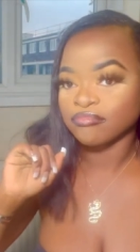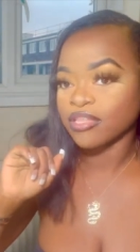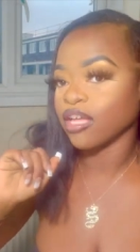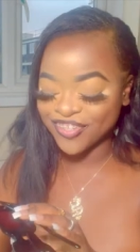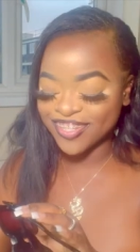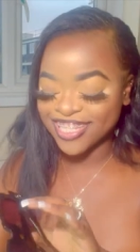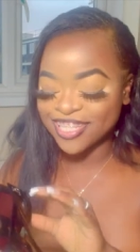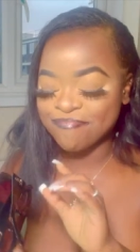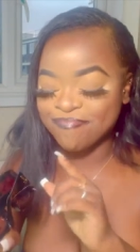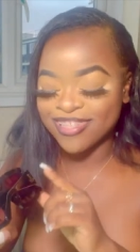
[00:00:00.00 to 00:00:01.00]
yeah it's
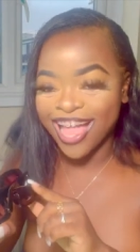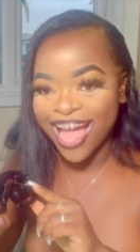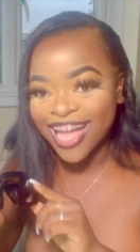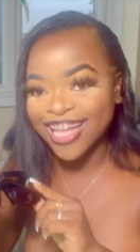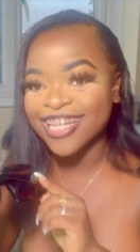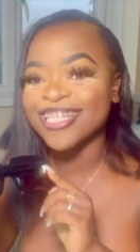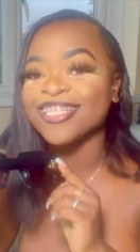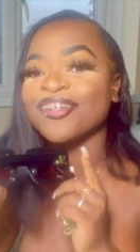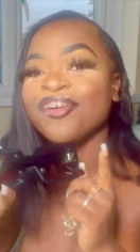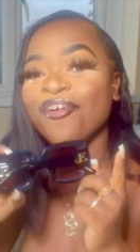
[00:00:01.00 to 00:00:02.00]
in black
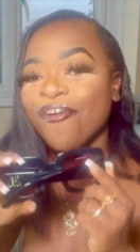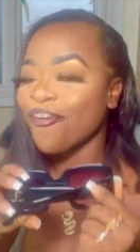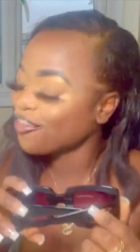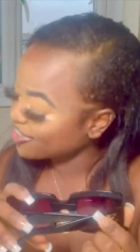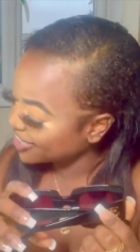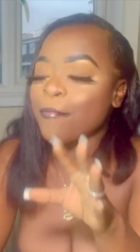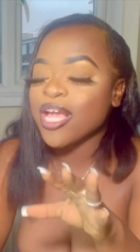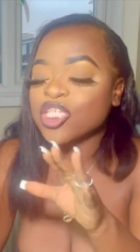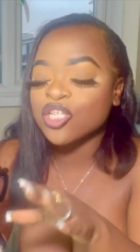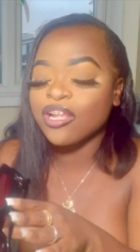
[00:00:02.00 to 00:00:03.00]
and gold it
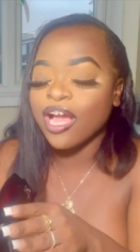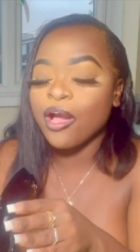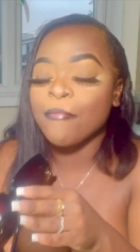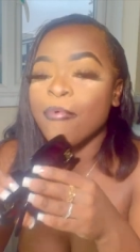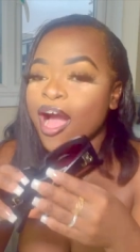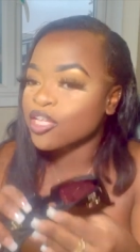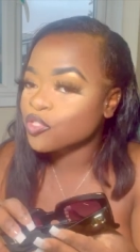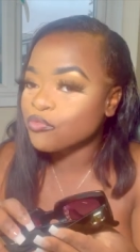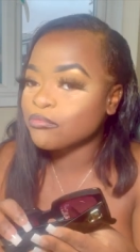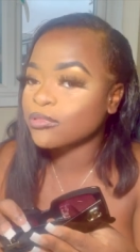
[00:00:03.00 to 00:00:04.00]
makes you look like a
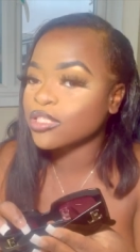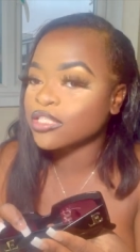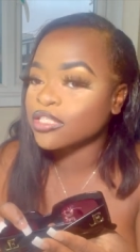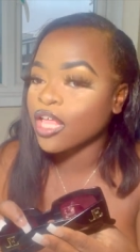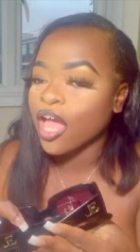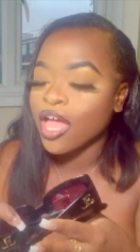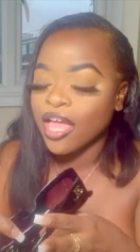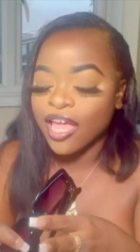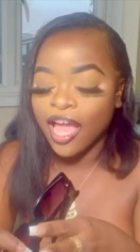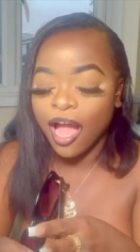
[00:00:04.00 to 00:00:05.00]
boss woman
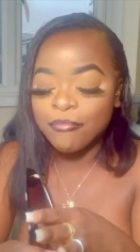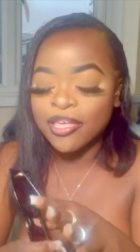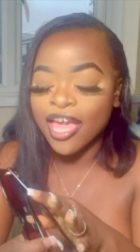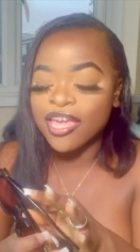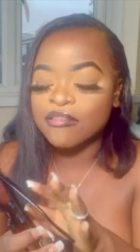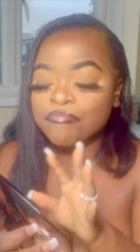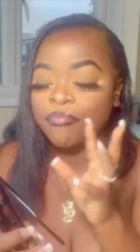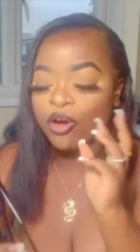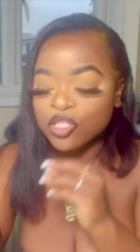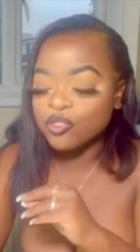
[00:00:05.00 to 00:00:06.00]
I'm getting
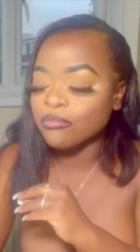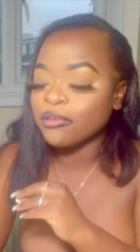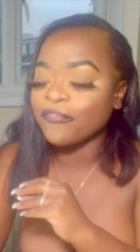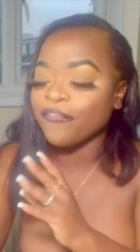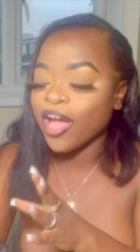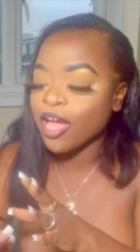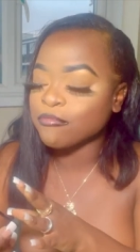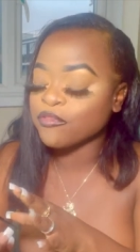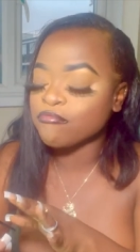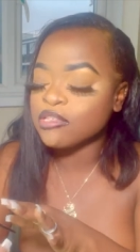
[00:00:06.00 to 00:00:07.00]
boss woman
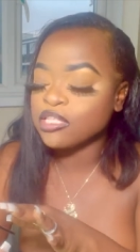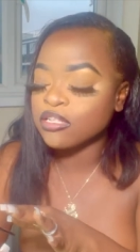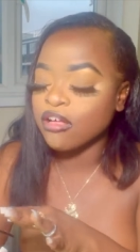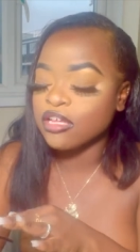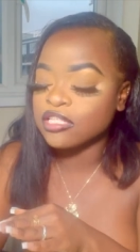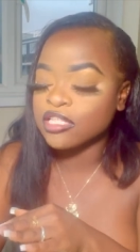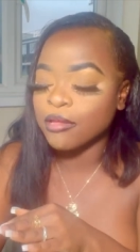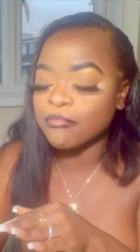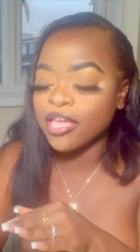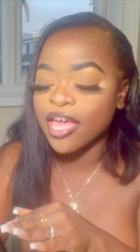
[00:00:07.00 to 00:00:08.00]
vibes from these glasses
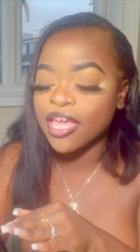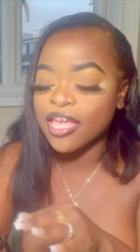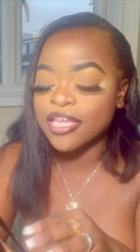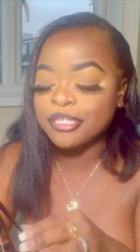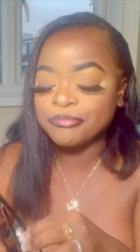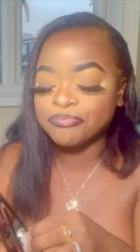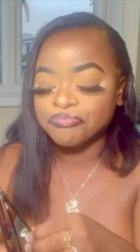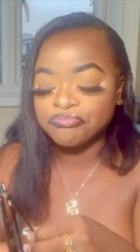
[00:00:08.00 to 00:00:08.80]
I'm getting